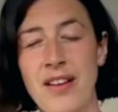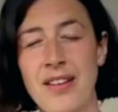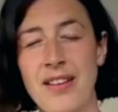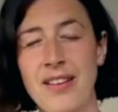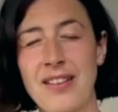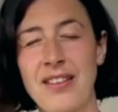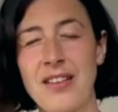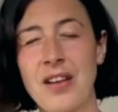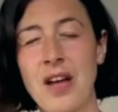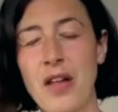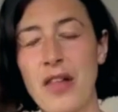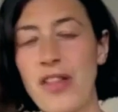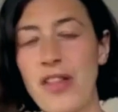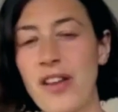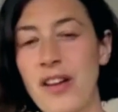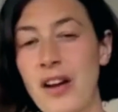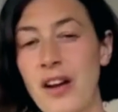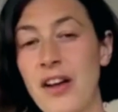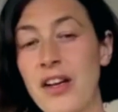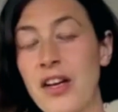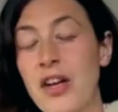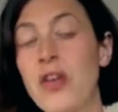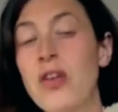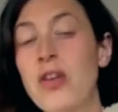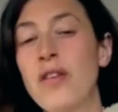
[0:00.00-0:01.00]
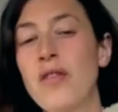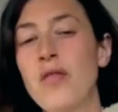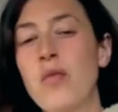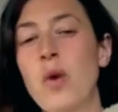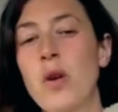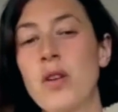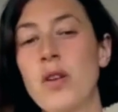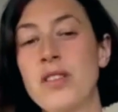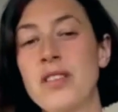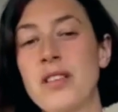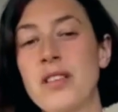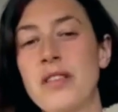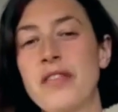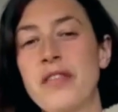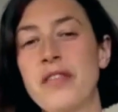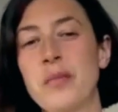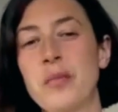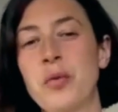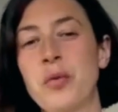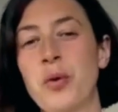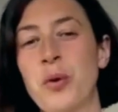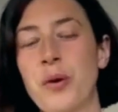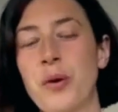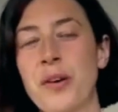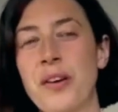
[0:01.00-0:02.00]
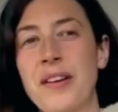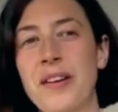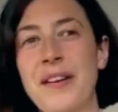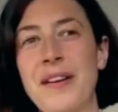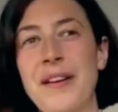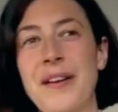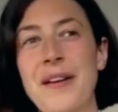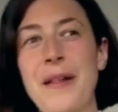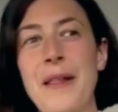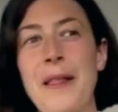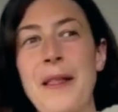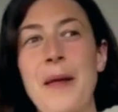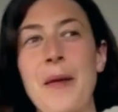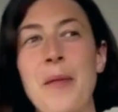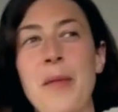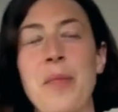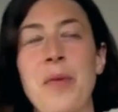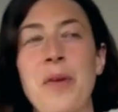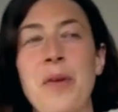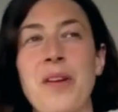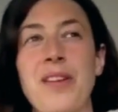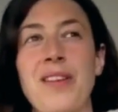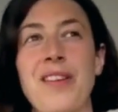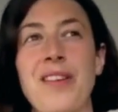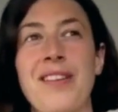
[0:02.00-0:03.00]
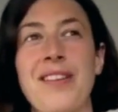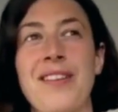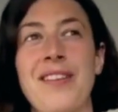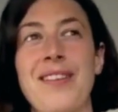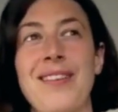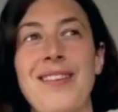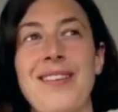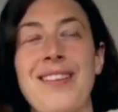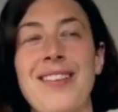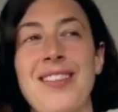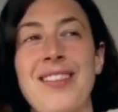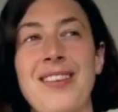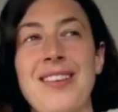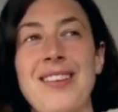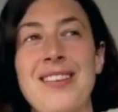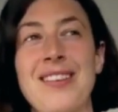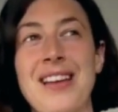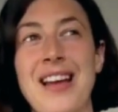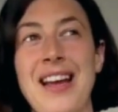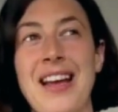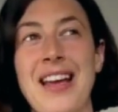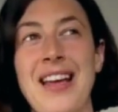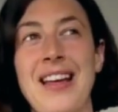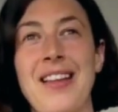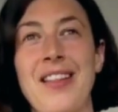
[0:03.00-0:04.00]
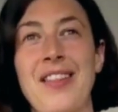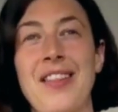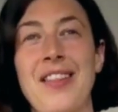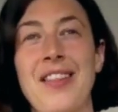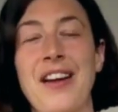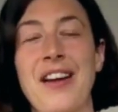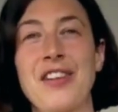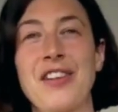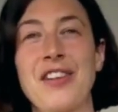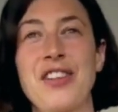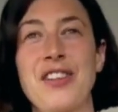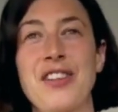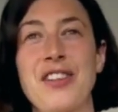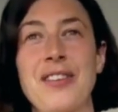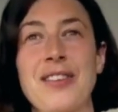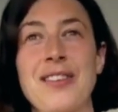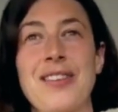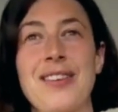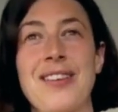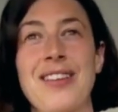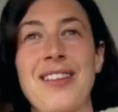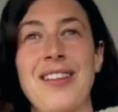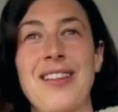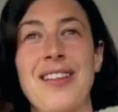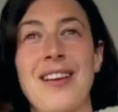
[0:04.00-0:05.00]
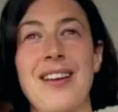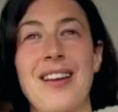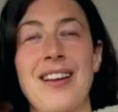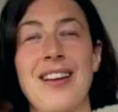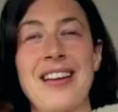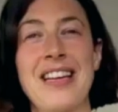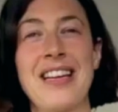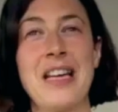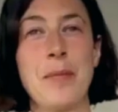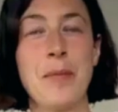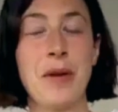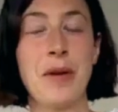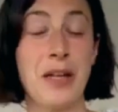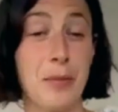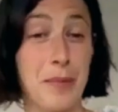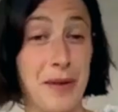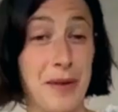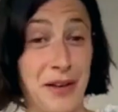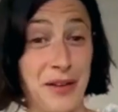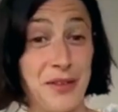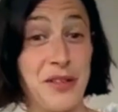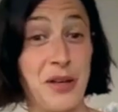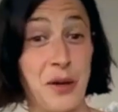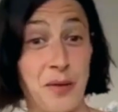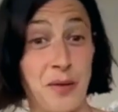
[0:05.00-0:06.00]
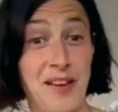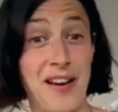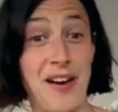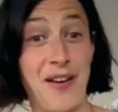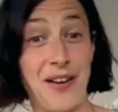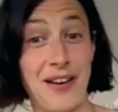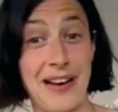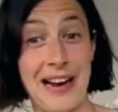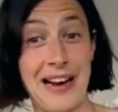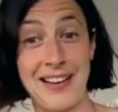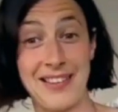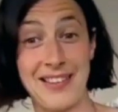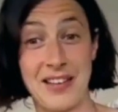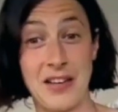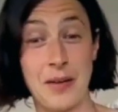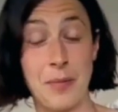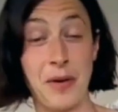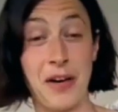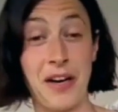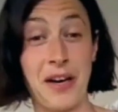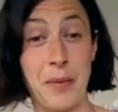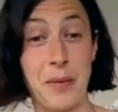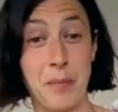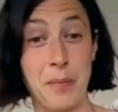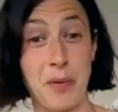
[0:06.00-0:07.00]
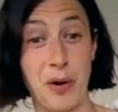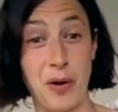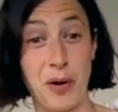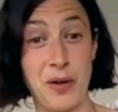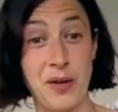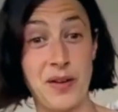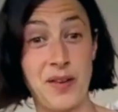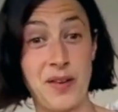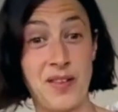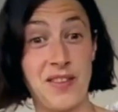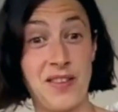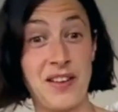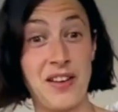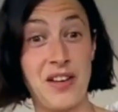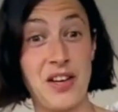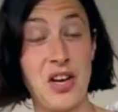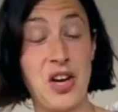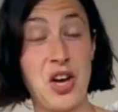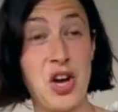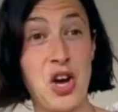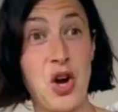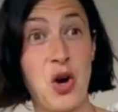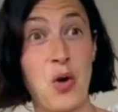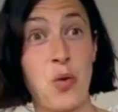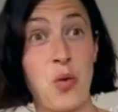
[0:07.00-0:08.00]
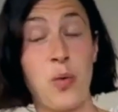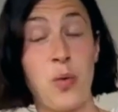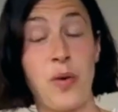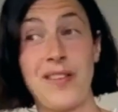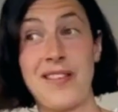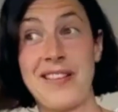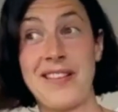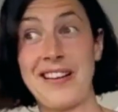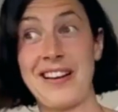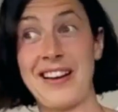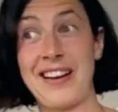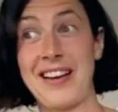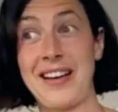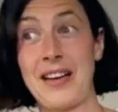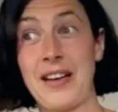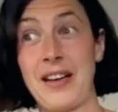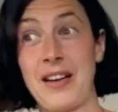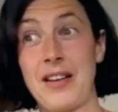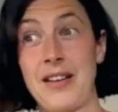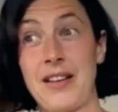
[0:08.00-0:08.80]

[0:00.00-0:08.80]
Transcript: nothing, I couldn't have wanted for more. But the day that an email about doTERRA landed in my inbox was like,